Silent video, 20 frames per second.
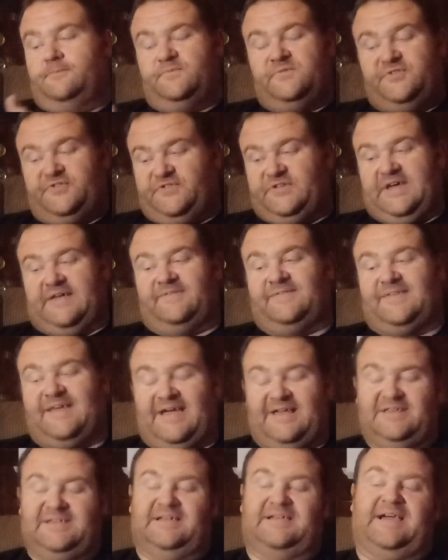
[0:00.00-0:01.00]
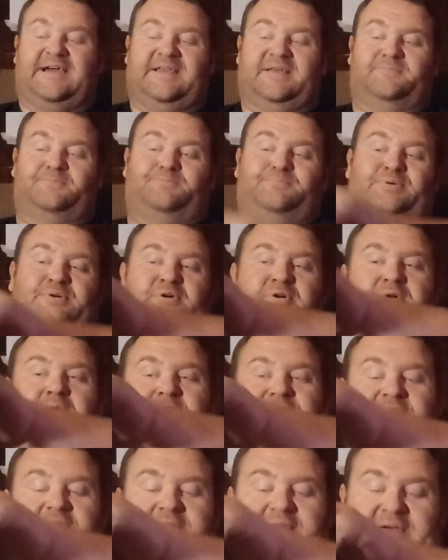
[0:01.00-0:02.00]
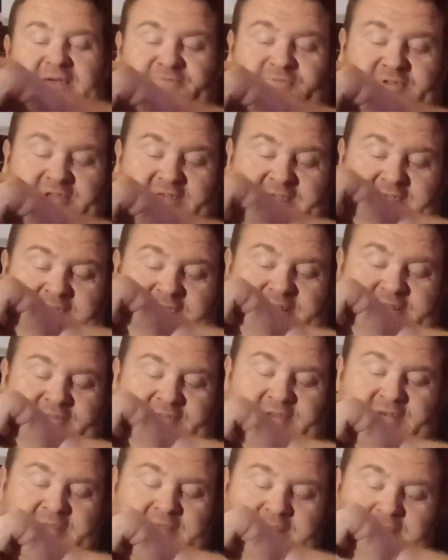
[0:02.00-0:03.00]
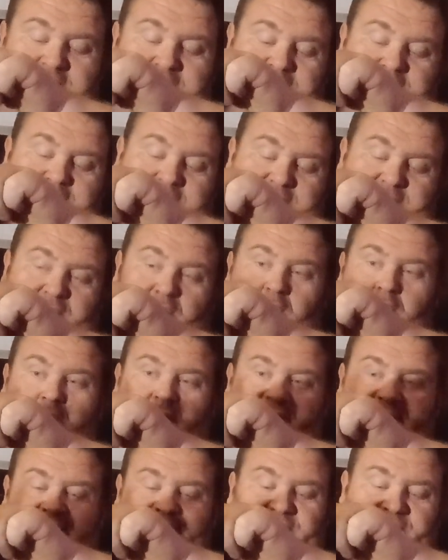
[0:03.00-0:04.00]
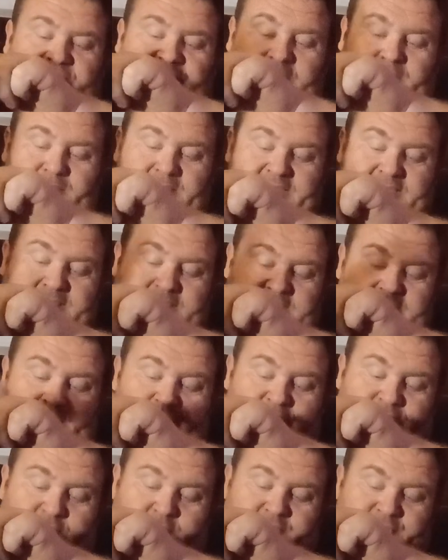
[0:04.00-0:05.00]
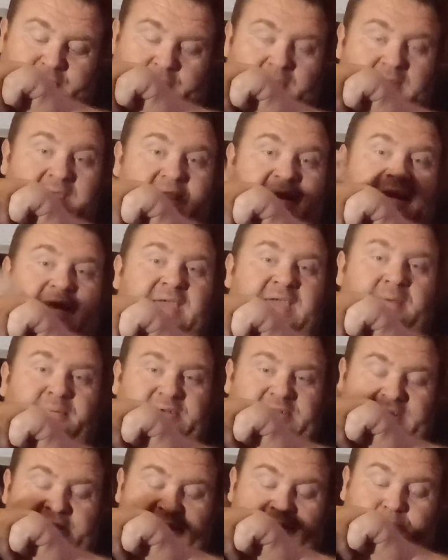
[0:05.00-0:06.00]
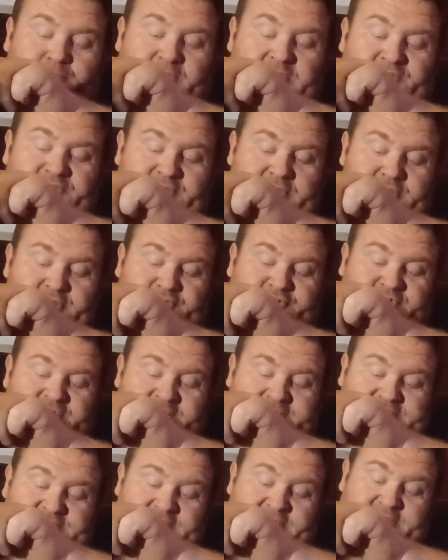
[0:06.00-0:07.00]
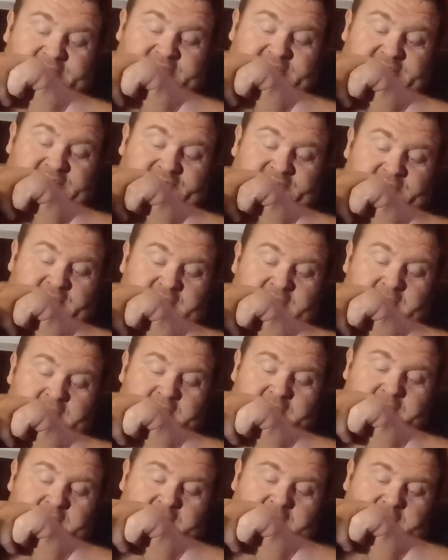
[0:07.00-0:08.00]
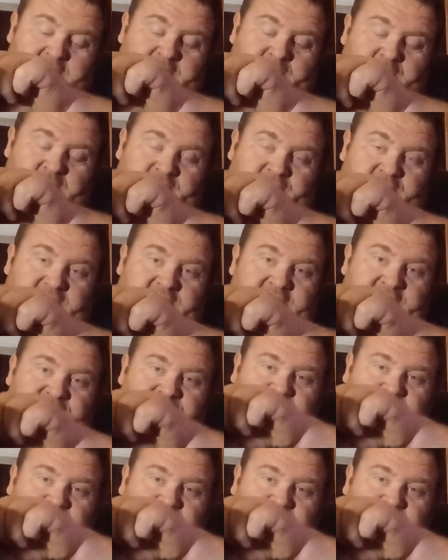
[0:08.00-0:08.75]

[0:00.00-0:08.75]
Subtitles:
set that, you gotta pull with the left hand and then kind of hold everything back, come over with your right hand with the gun pressed on your chest like this, and come over like